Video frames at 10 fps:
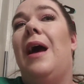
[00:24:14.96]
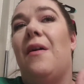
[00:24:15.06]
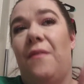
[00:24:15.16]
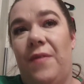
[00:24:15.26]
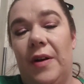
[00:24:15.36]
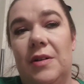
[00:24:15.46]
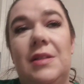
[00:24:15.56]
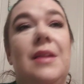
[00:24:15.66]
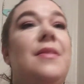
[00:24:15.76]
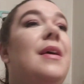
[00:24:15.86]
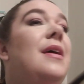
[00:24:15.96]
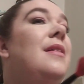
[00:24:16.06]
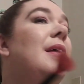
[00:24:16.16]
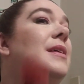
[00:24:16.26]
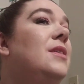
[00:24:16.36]
at first.
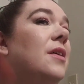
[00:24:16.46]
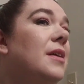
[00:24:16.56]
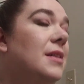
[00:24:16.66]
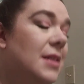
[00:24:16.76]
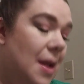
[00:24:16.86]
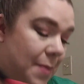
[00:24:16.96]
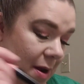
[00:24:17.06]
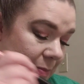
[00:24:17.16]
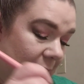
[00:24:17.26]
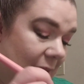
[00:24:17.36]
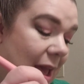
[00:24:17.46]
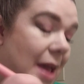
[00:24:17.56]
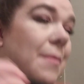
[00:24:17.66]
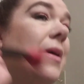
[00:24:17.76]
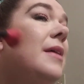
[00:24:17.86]
Then they started stepping up their
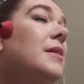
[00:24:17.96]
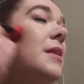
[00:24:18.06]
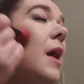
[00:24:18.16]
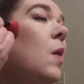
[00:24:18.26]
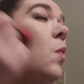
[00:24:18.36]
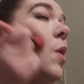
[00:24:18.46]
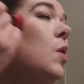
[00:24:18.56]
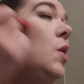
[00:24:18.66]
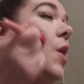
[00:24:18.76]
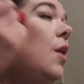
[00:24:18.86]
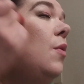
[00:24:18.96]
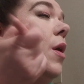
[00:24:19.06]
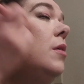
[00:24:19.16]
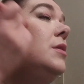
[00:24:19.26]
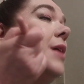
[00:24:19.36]
game, and it's like, well, go
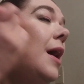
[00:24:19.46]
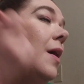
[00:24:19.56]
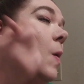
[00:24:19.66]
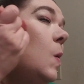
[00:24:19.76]
Ulta.